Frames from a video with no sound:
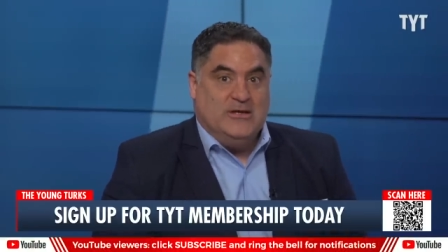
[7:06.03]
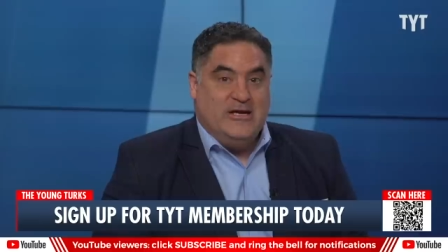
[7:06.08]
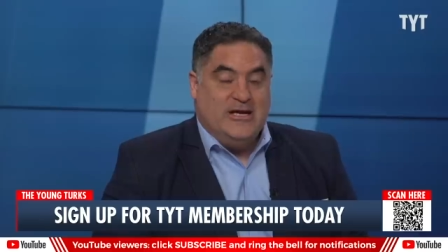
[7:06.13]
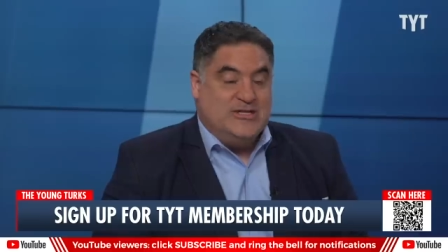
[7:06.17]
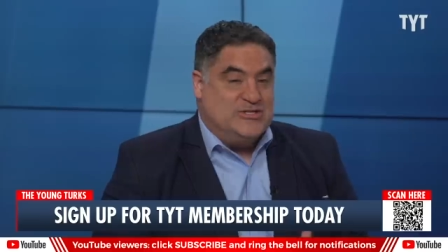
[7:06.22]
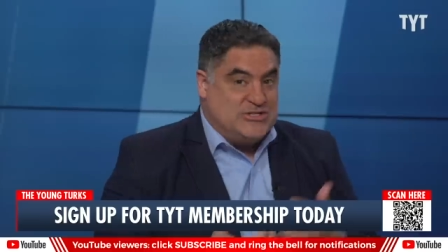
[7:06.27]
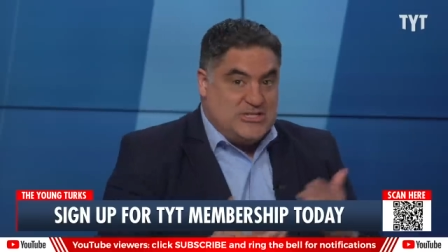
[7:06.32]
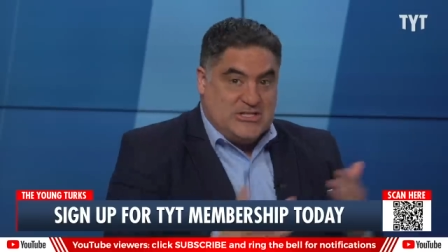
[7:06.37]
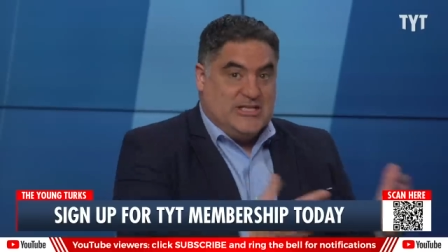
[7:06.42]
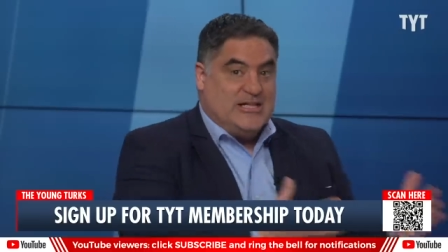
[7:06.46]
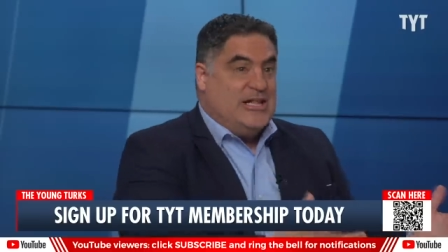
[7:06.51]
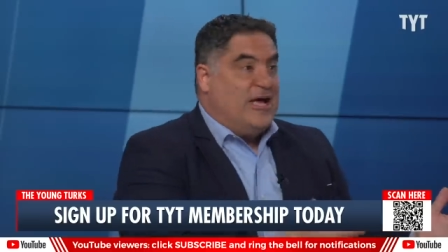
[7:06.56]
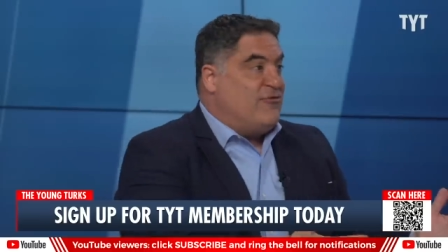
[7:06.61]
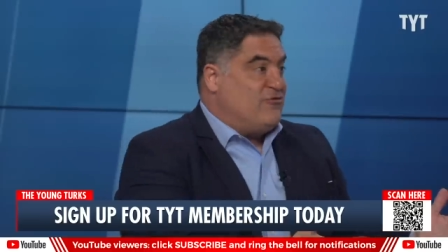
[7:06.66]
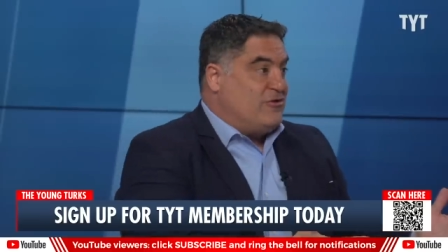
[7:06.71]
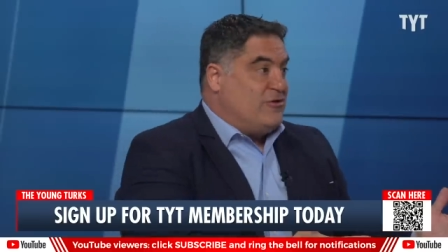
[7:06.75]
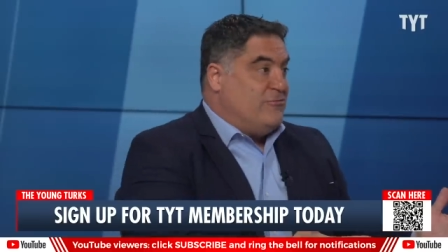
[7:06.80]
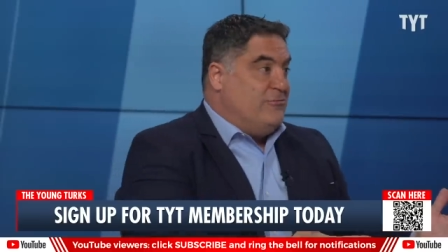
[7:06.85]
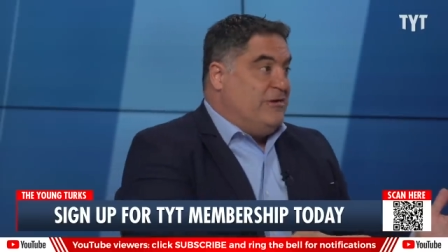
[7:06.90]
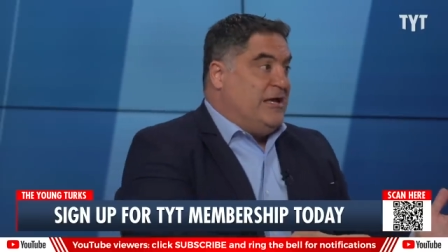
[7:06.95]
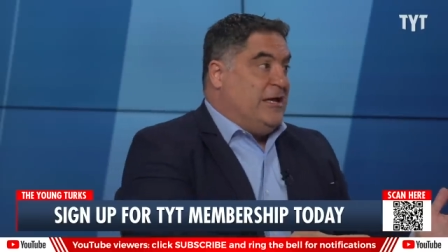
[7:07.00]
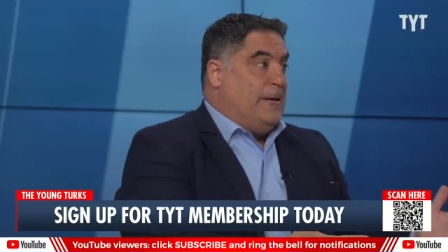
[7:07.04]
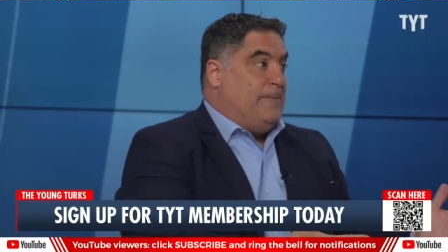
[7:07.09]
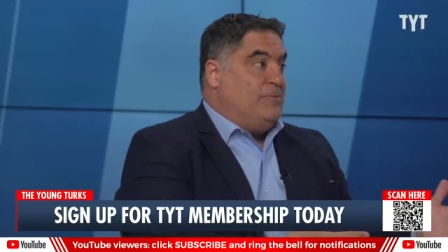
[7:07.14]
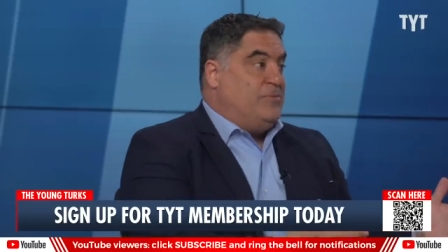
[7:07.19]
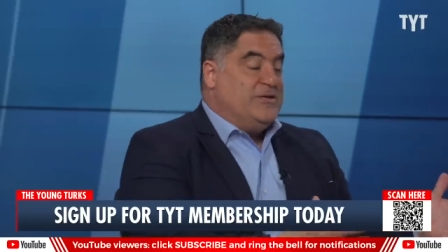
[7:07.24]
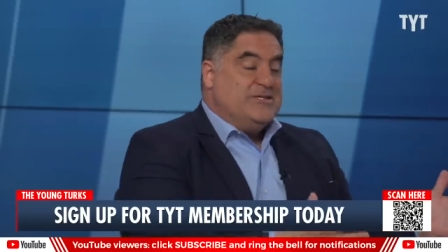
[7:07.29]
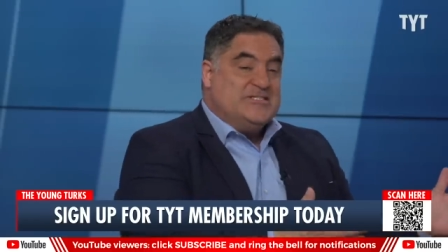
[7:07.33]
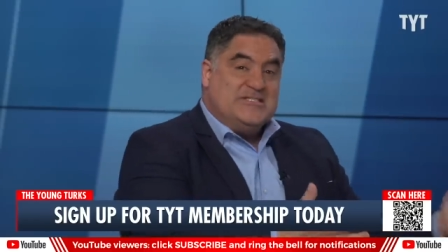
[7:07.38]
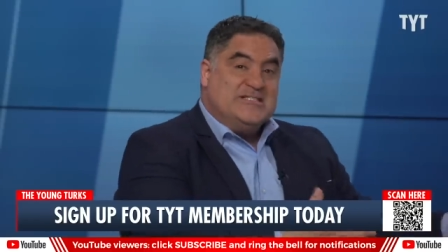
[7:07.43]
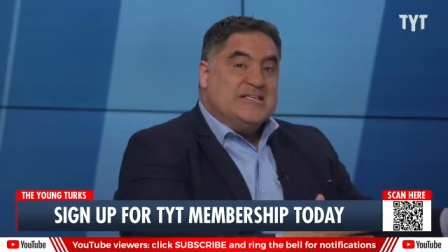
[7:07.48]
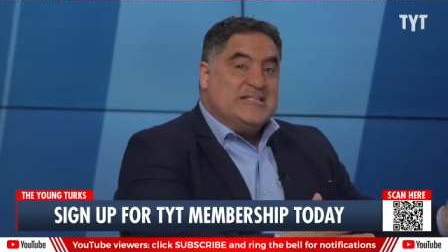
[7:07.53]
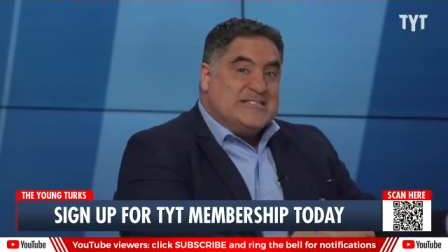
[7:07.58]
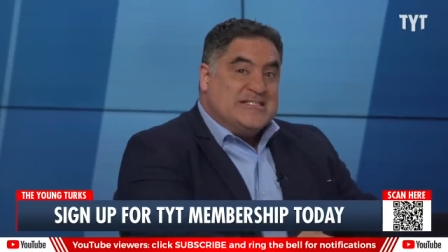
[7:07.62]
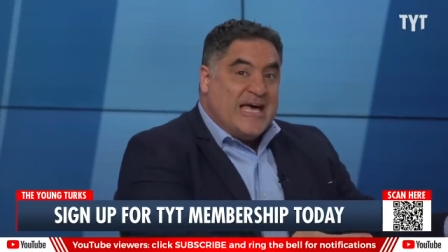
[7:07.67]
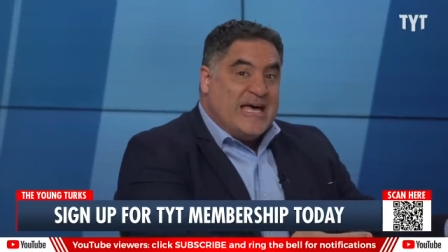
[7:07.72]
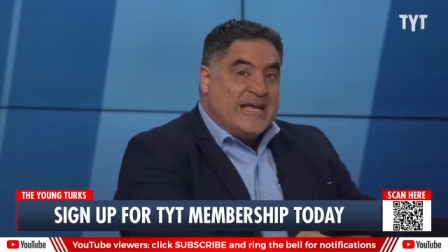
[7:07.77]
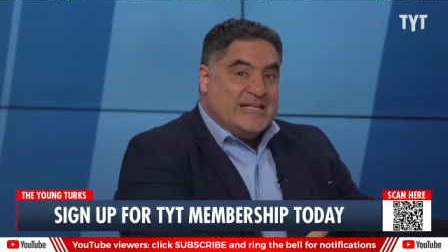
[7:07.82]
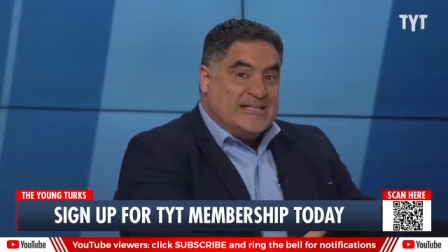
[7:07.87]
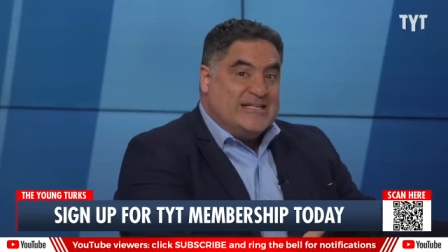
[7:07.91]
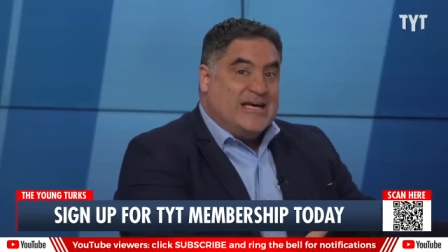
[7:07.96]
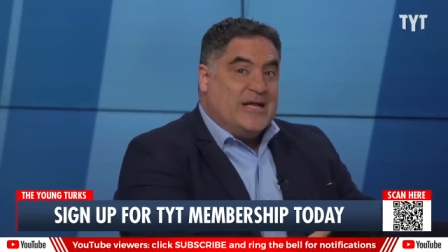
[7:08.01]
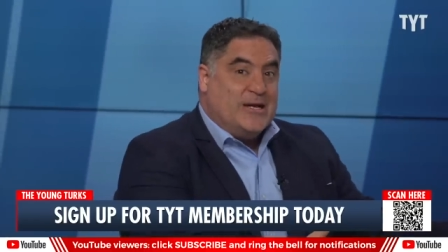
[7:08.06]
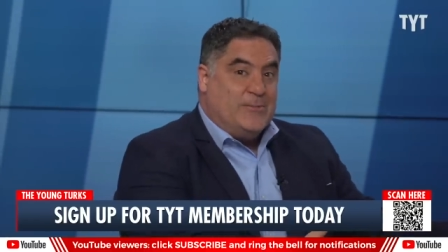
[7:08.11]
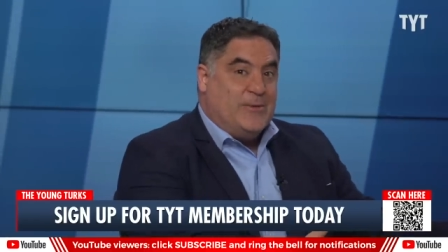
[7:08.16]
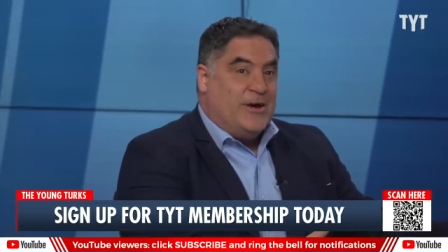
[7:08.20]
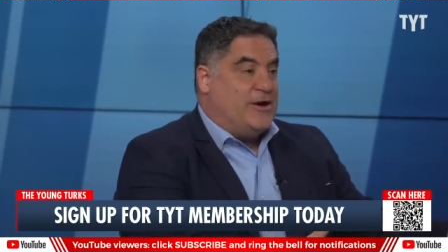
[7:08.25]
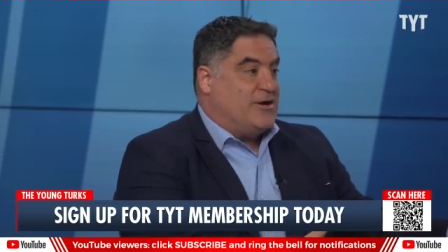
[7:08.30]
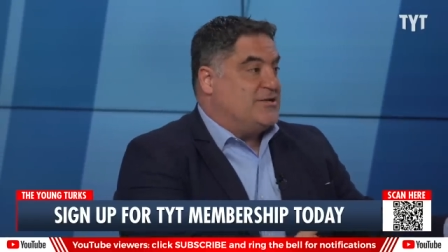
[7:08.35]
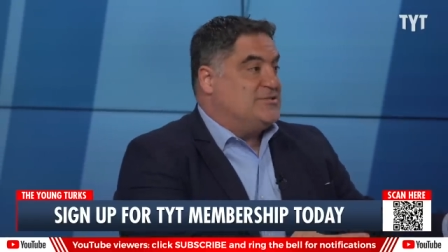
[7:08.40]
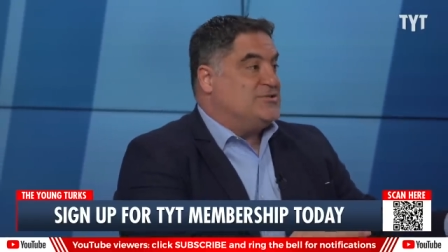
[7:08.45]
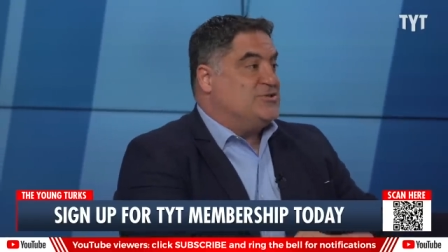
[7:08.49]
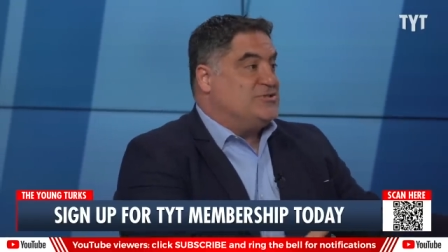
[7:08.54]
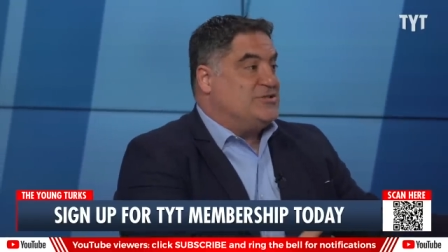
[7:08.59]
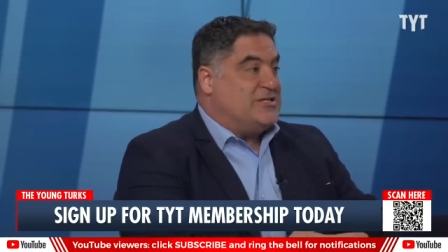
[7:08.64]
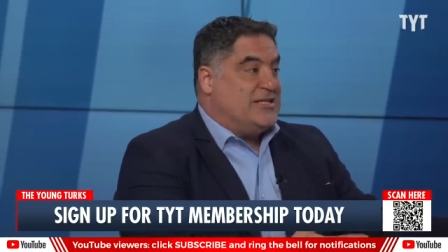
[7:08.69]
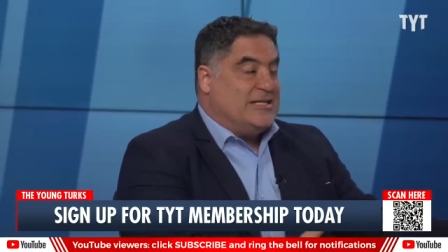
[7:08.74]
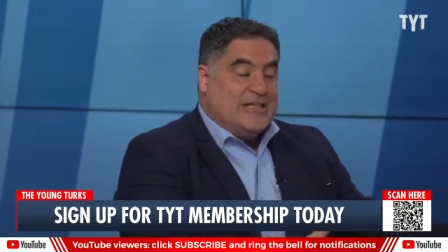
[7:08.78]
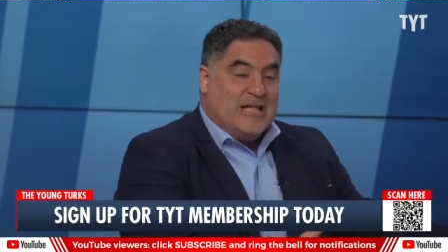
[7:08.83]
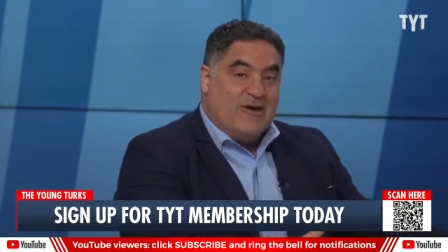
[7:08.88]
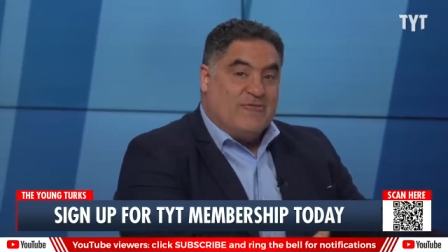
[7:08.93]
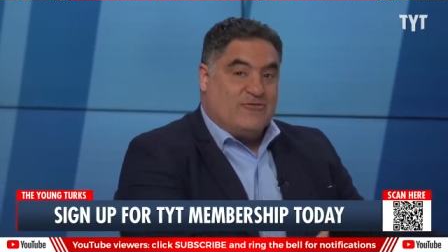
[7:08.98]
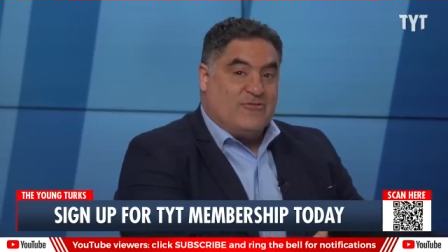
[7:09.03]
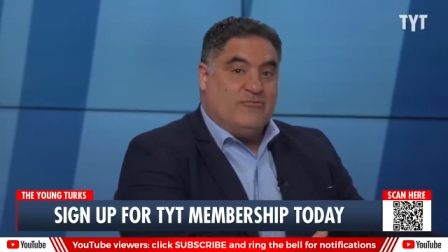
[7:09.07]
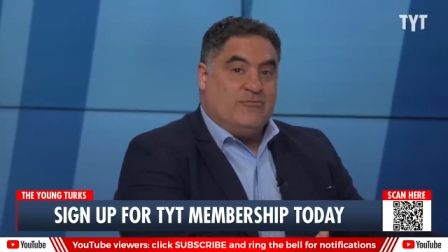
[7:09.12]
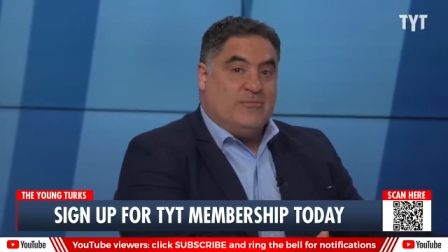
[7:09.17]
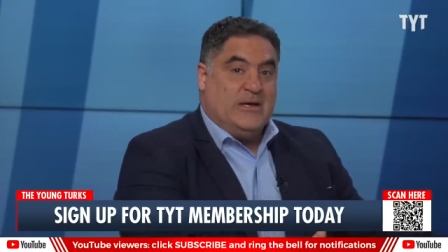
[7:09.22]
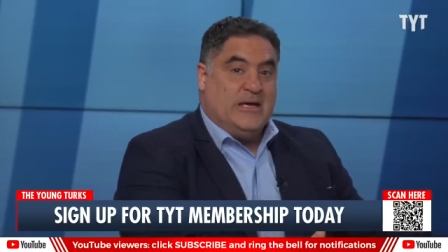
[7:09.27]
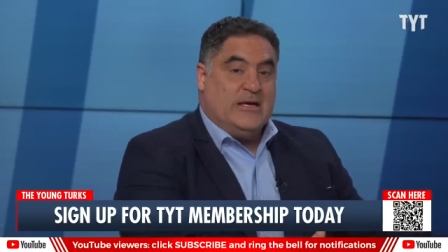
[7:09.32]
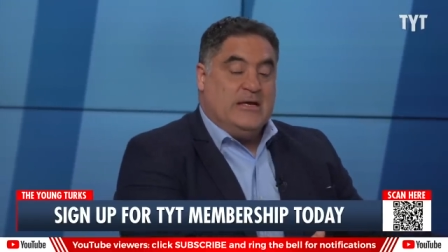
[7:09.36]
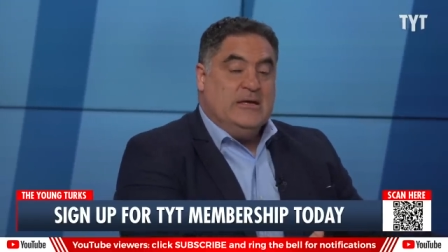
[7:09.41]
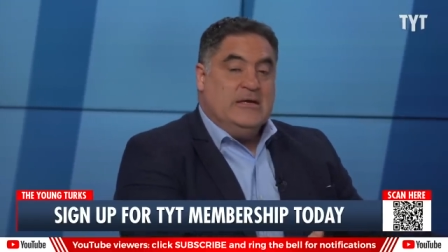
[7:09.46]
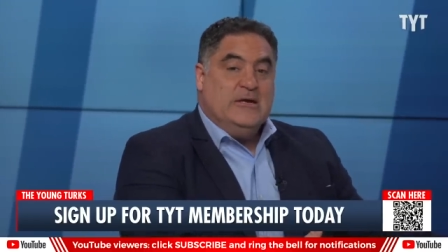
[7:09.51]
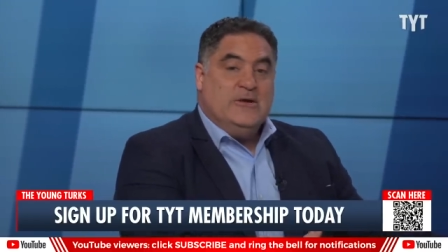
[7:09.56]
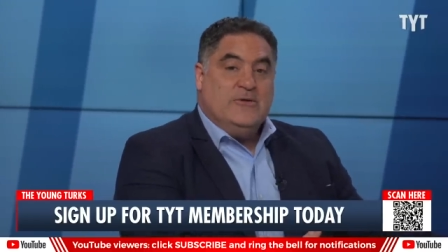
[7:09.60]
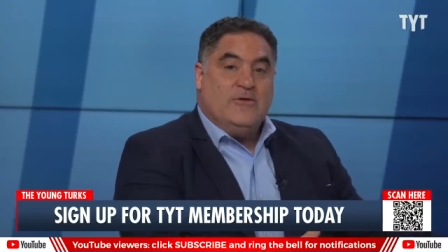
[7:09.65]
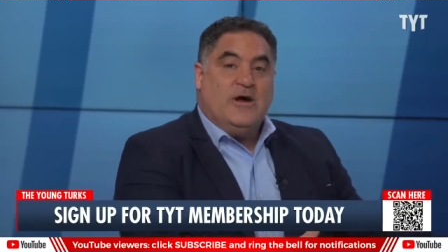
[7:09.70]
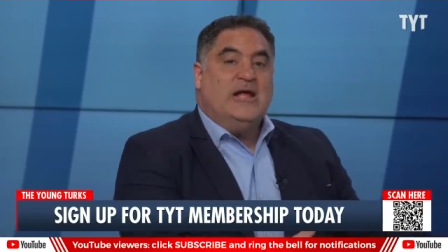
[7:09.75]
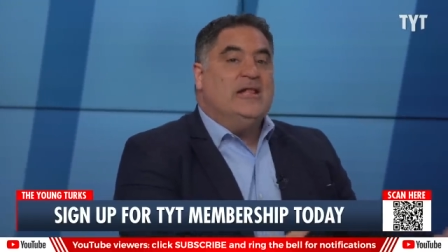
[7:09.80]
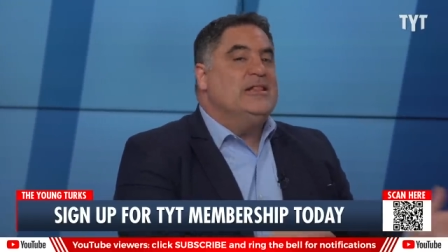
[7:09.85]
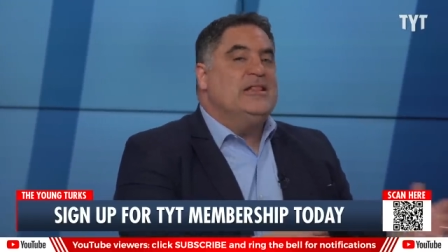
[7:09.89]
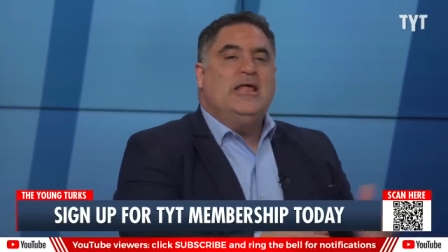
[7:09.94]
It's to the left of me. Six out of 10 Americans are to the left of me, right?